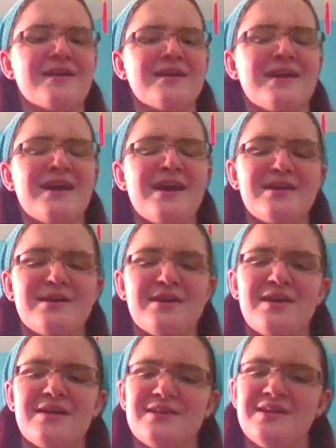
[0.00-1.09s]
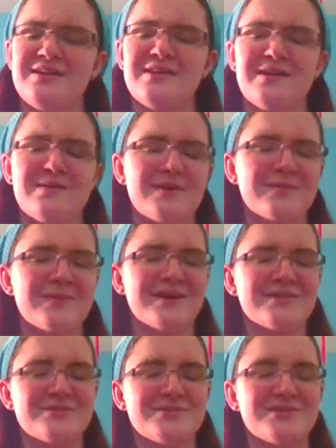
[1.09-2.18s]
Okay, need to get my mind
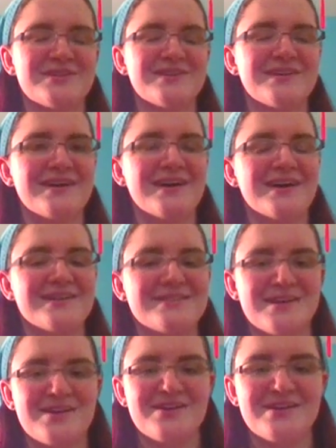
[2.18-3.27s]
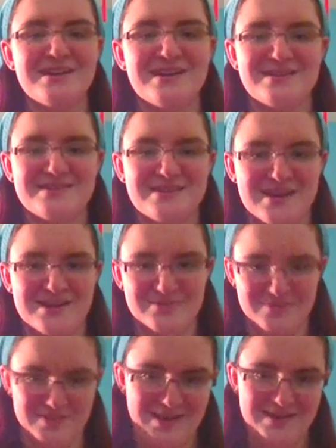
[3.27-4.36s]
sorted. Sorry, it's kind of
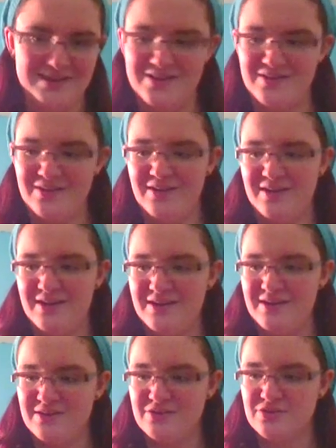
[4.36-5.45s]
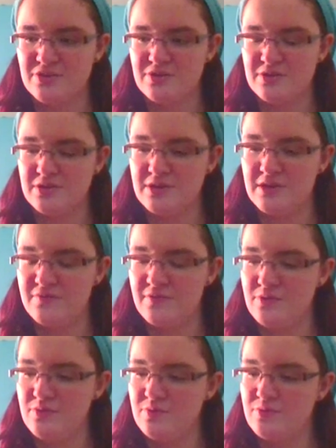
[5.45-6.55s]
late here. It is currently
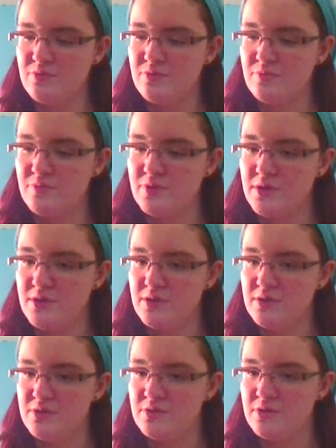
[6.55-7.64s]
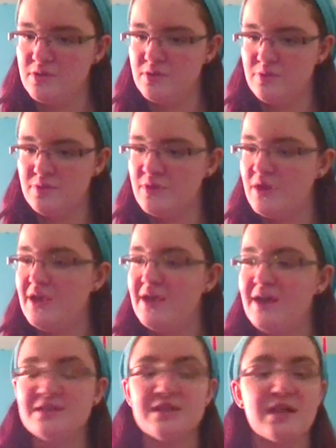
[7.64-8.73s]
phone, please.
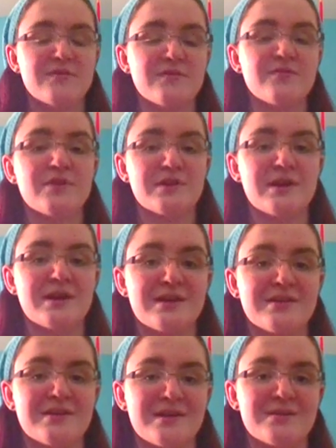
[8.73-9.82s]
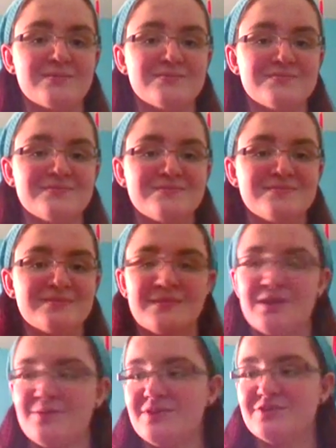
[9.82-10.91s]
It's 11.49 at night.
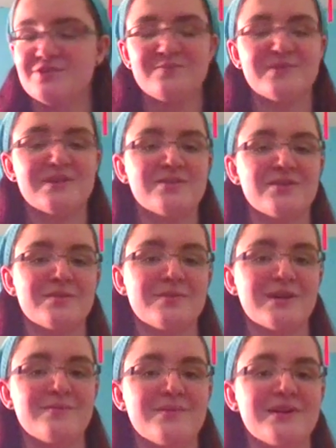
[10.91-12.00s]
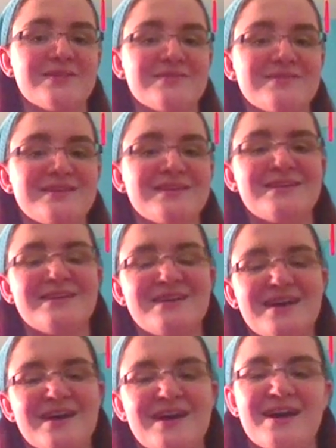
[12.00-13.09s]
I really should be going to bed, but
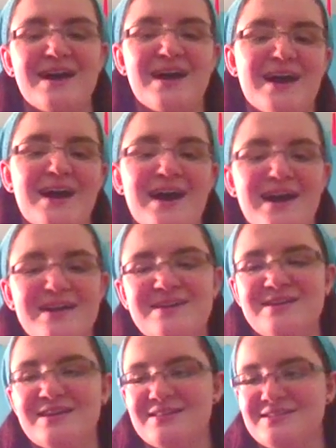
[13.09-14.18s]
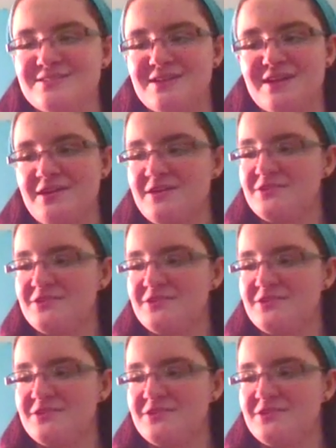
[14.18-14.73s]
I need to get this done.